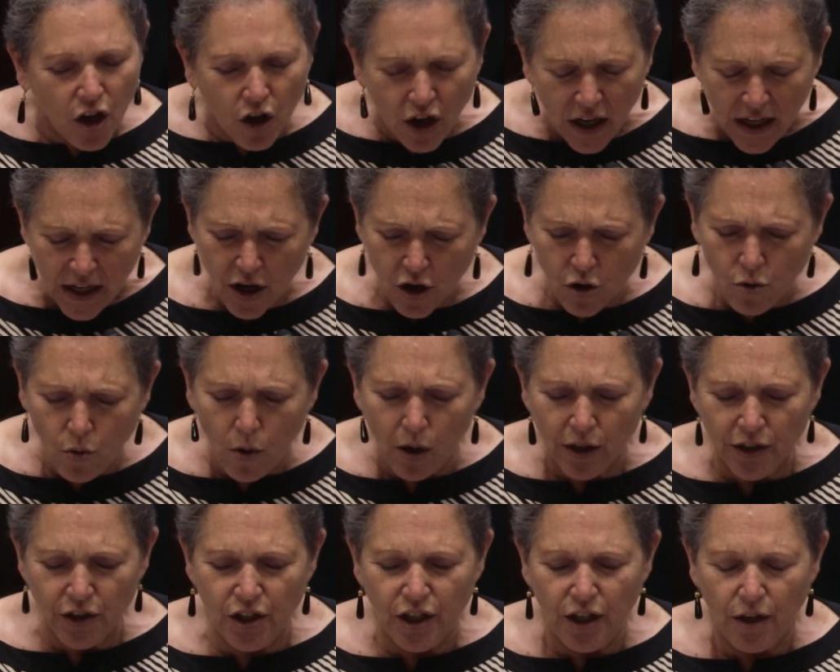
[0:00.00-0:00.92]

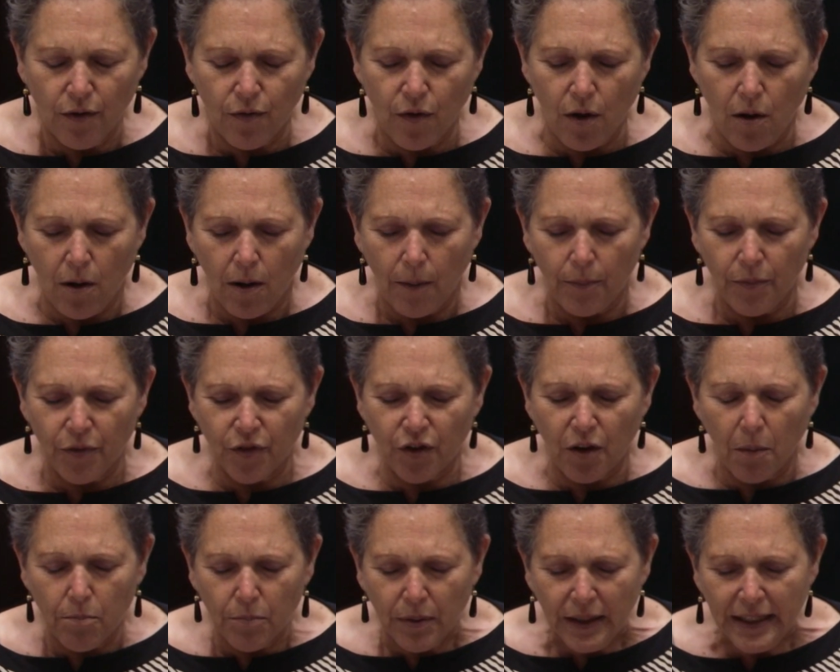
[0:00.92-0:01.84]
Inequality of arms,
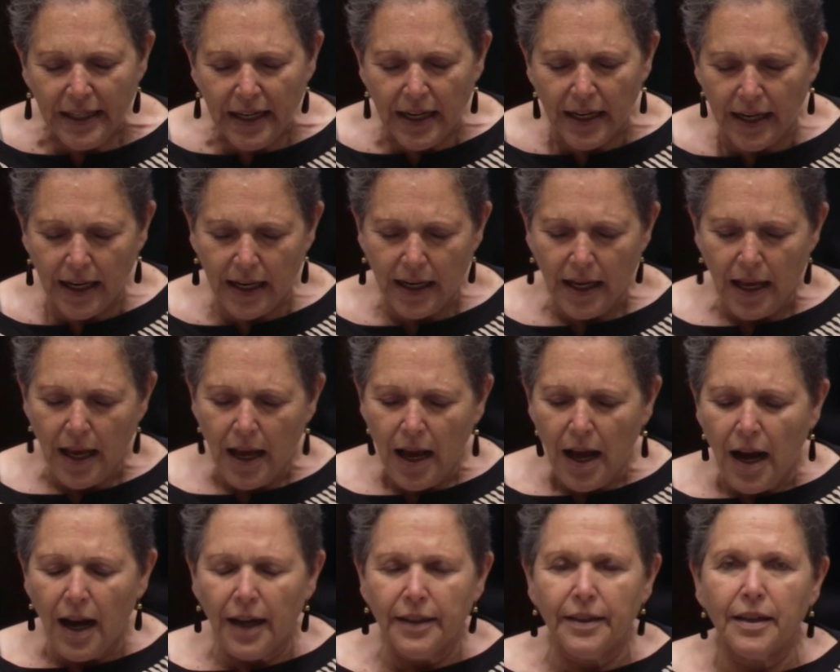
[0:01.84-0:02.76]
completely
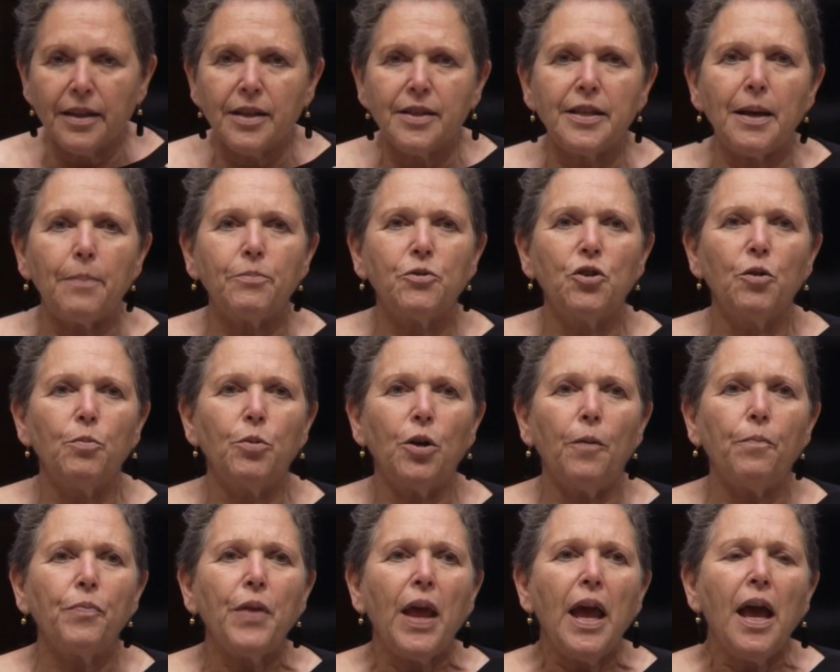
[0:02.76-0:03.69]

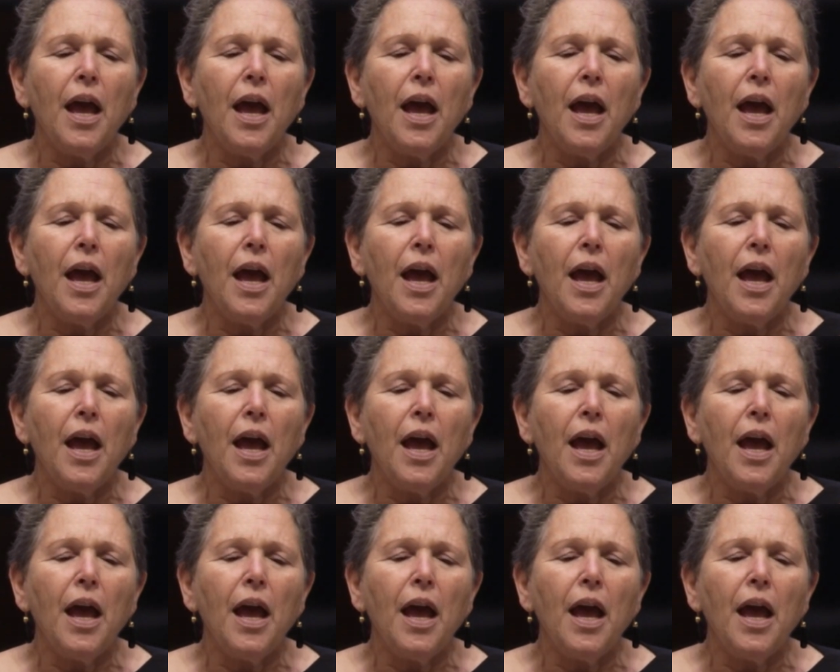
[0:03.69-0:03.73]
unacceptable.